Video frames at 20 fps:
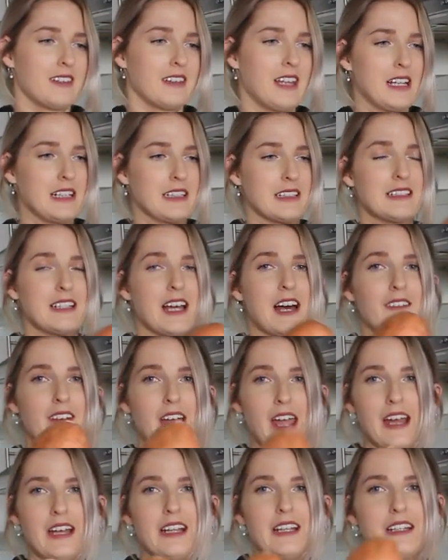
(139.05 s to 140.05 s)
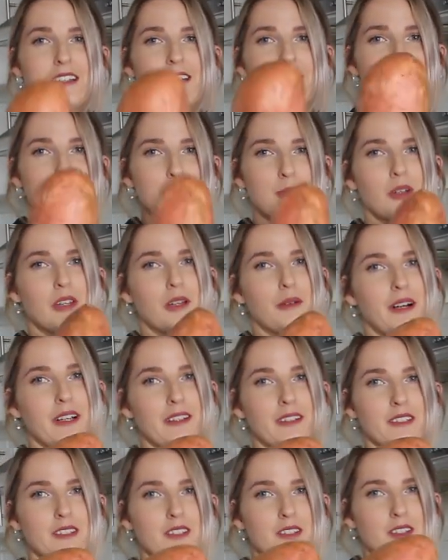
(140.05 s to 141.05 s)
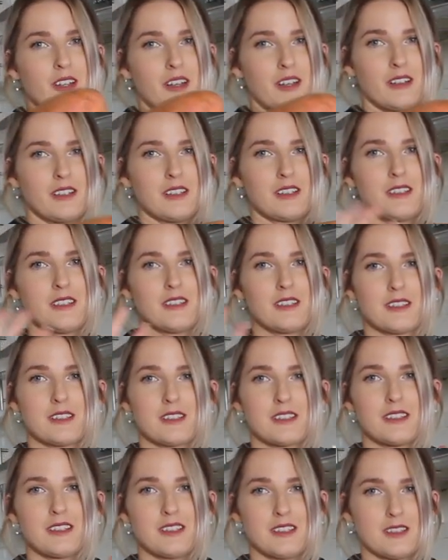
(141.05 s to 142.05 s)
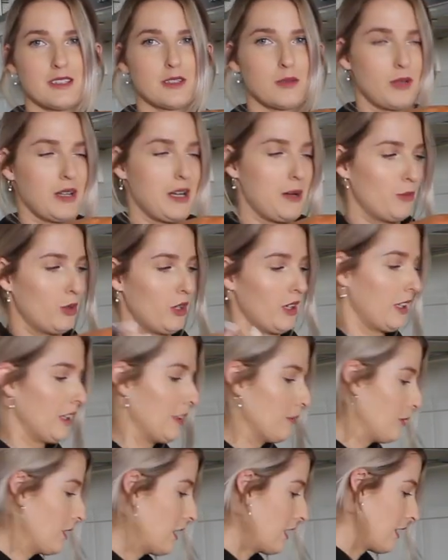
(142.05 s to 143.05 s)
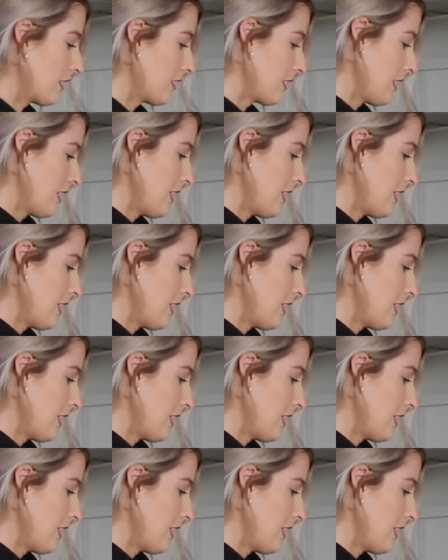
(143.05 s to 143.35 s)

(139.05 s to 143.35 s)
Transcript: They didn't have any smaller ones, so this is, this is what I'm working with.